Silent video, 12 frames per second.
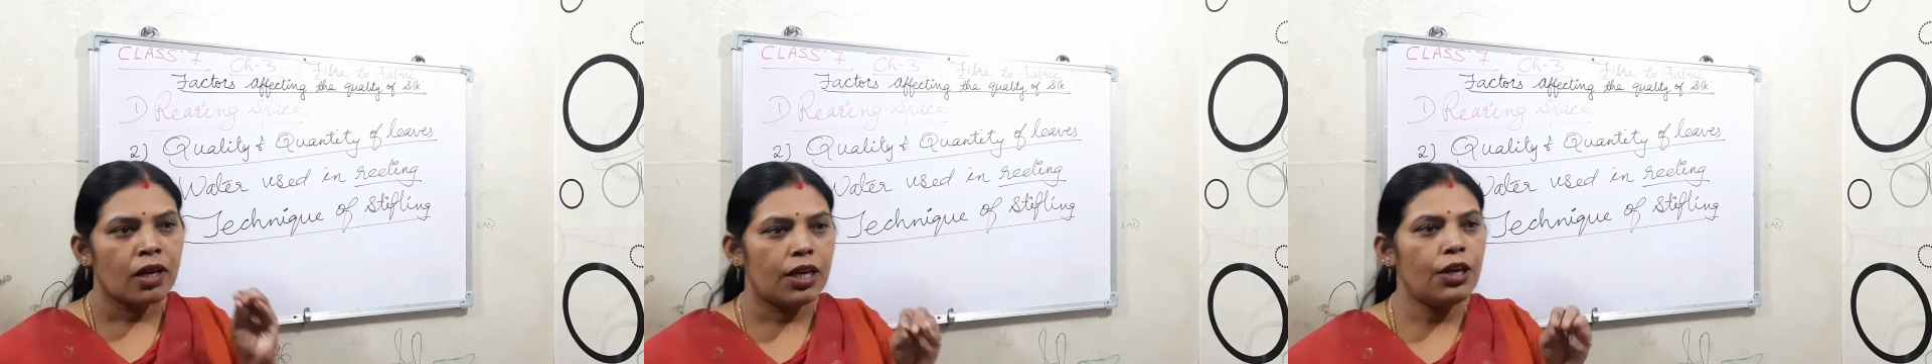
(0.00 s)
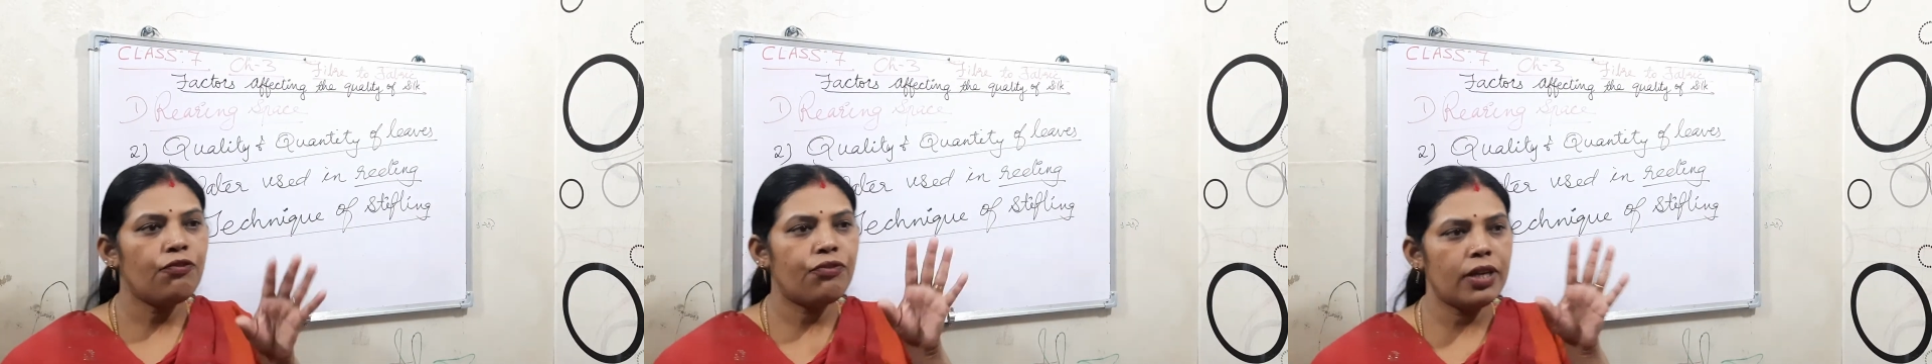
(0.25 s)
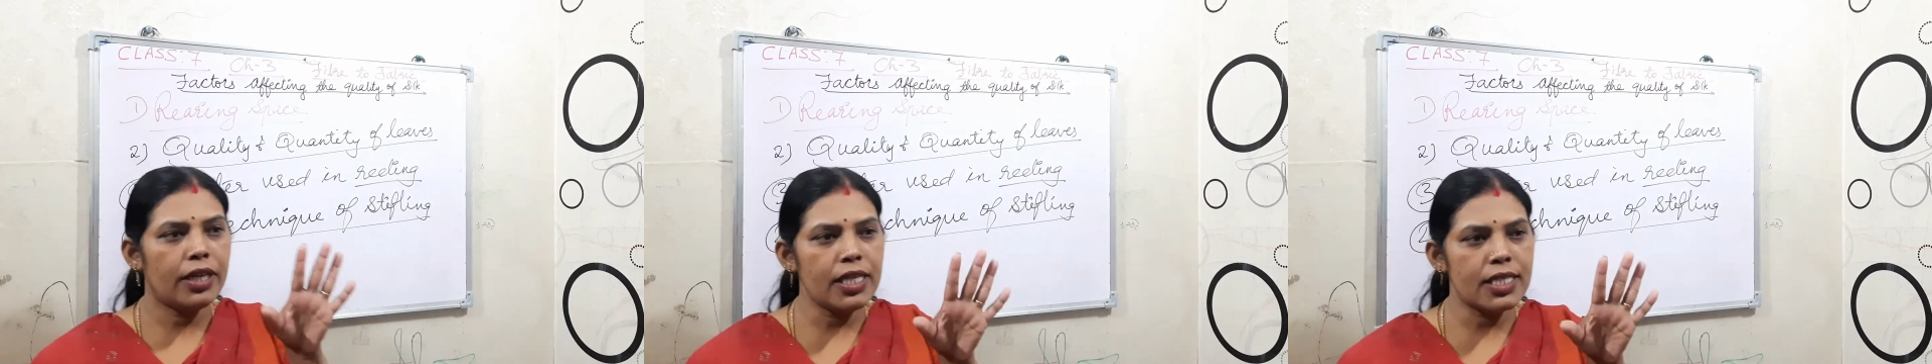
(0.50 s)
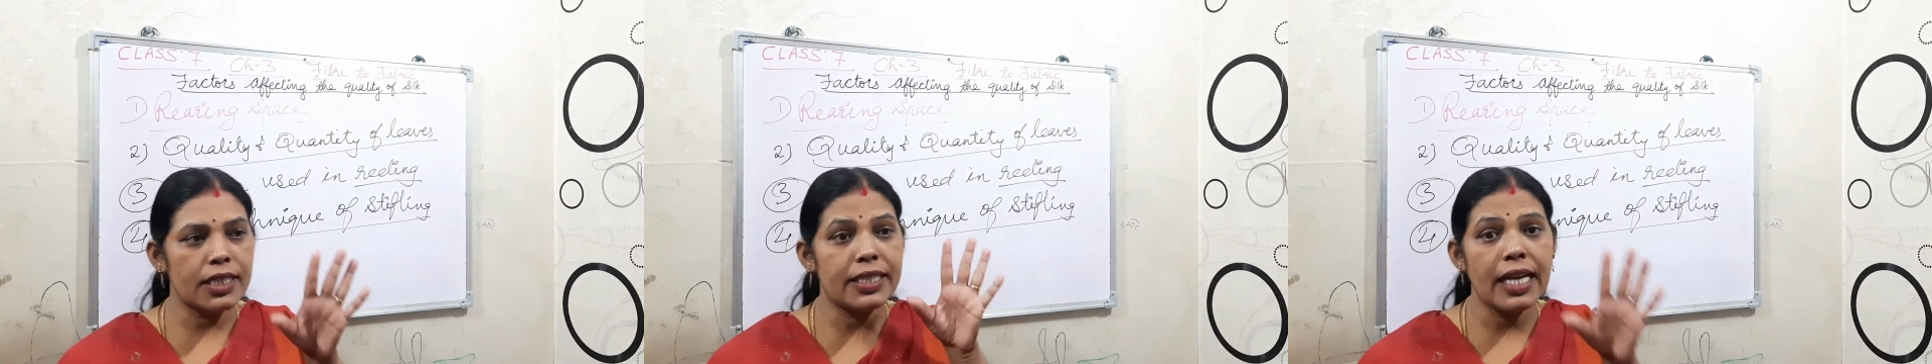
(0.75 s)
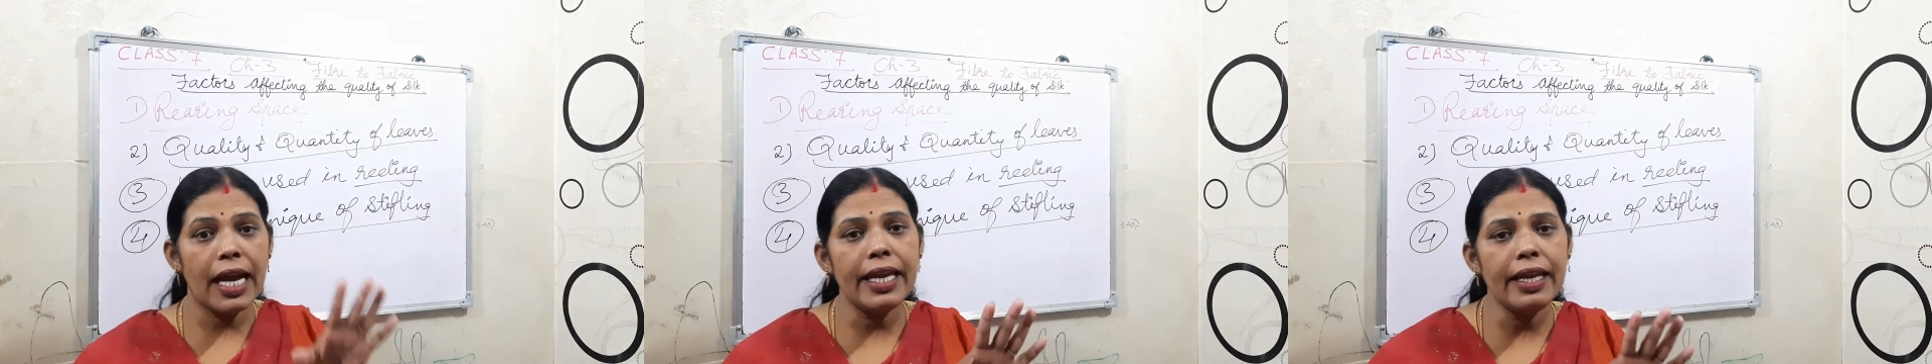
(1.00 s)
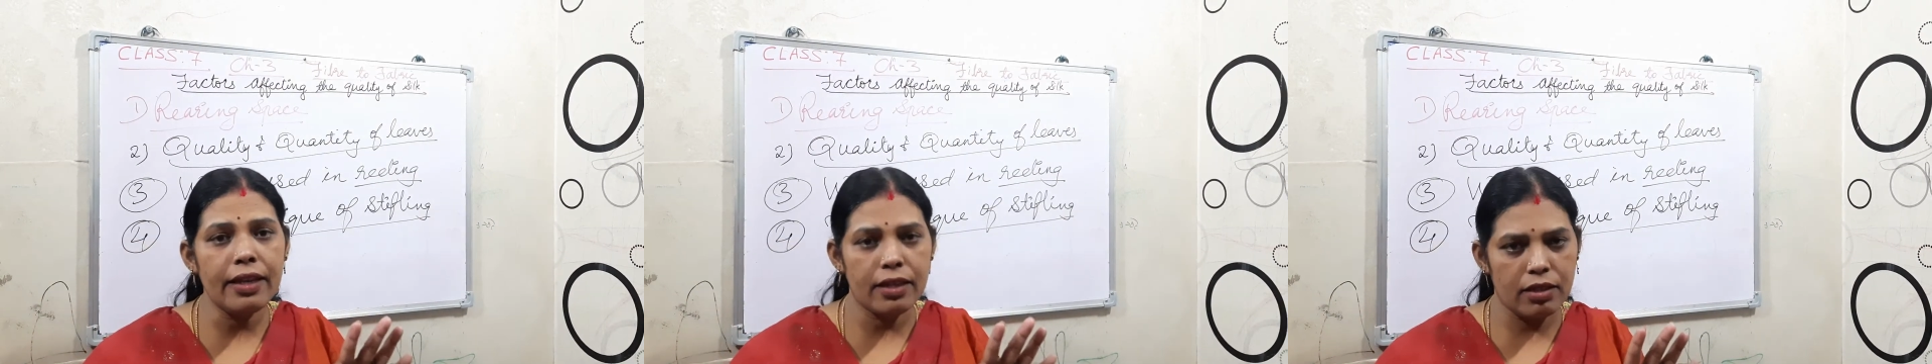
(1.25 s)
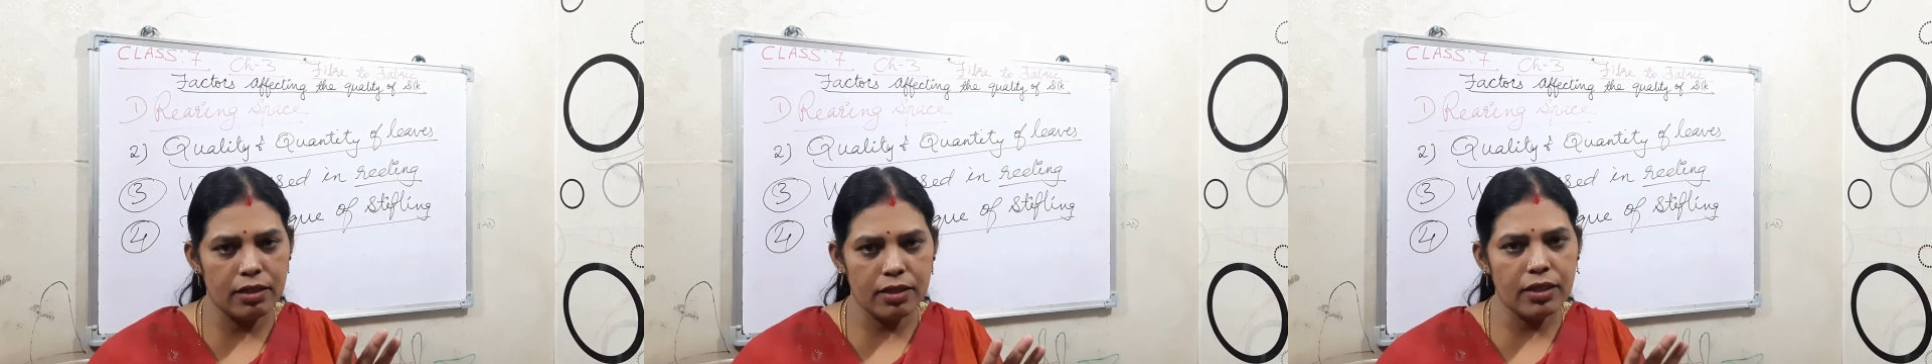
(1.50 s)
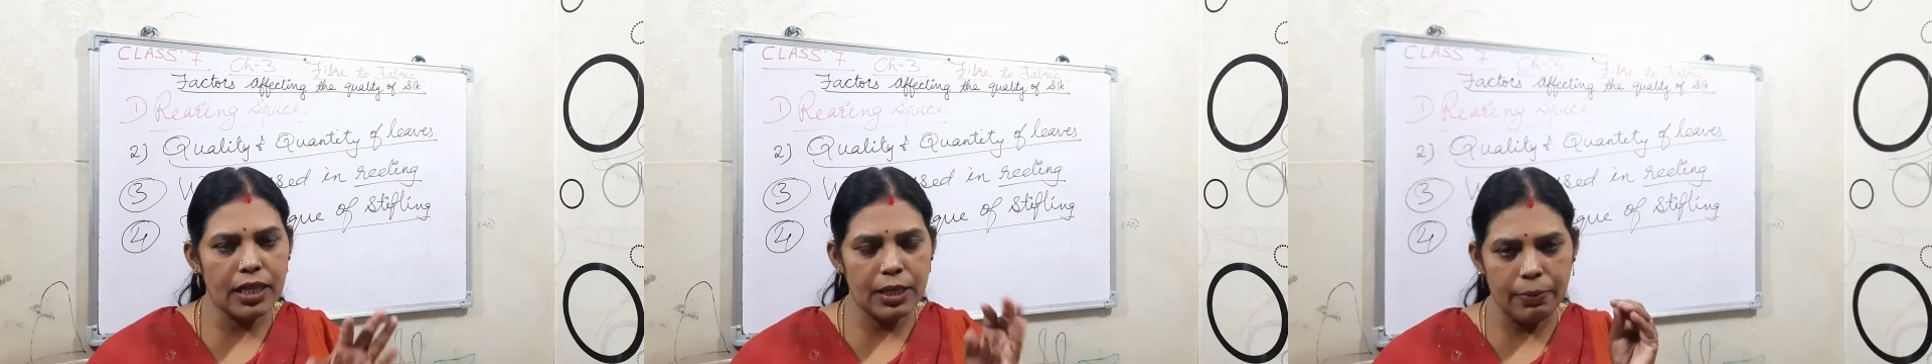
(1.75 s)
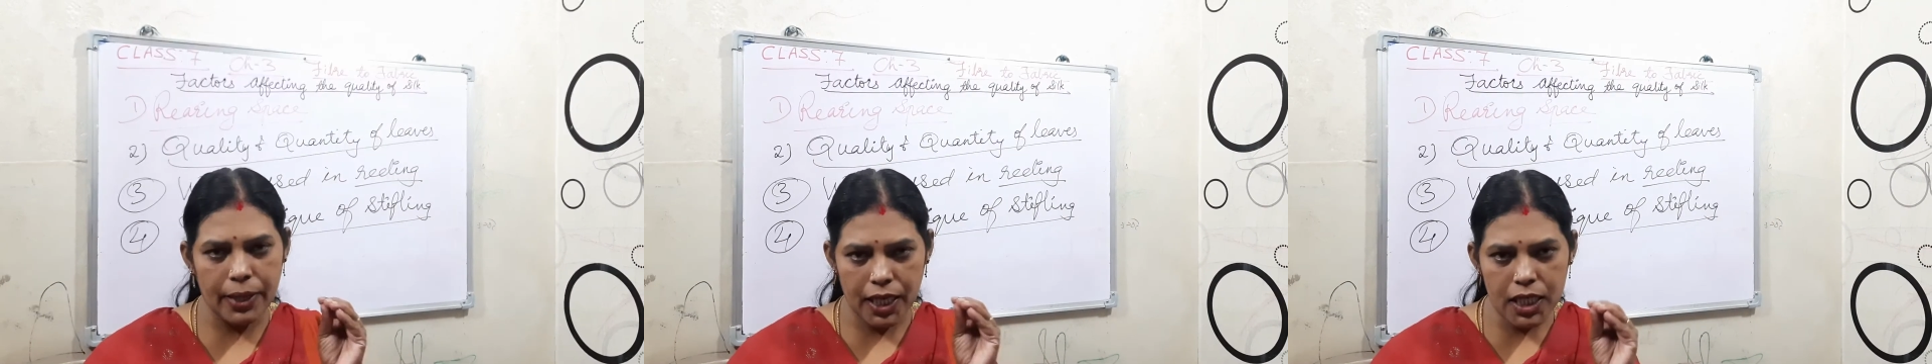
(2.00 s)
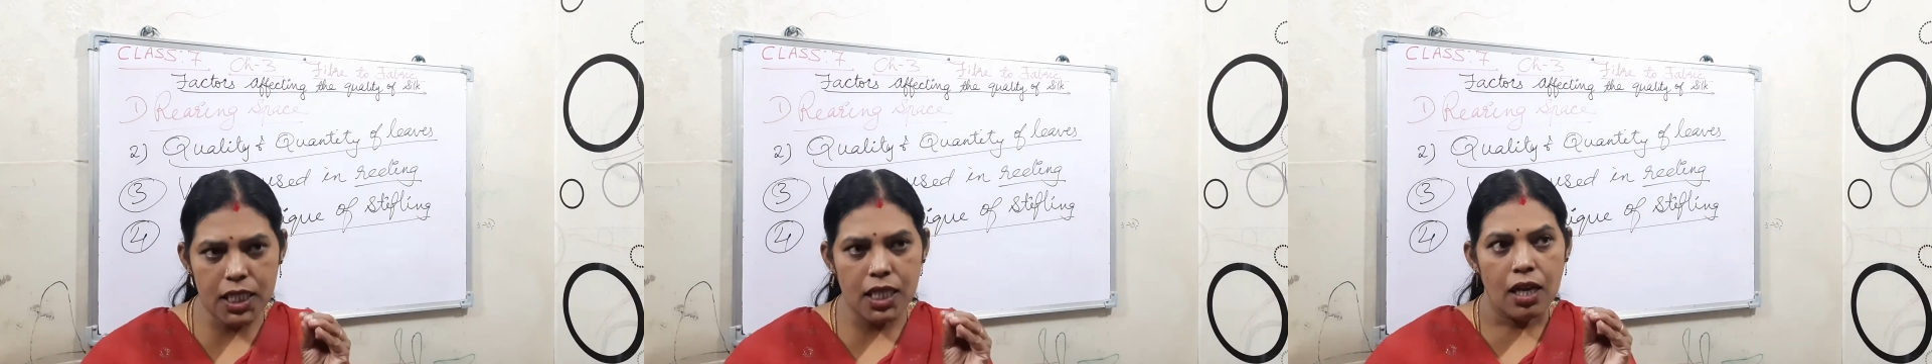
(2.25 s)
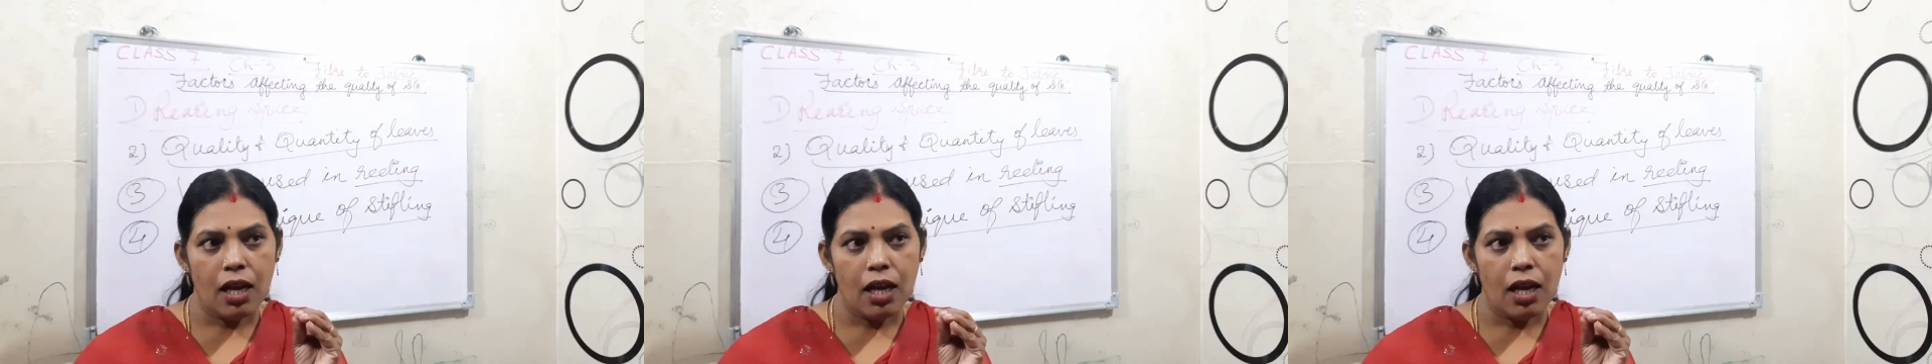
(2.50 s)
if it is drying, that means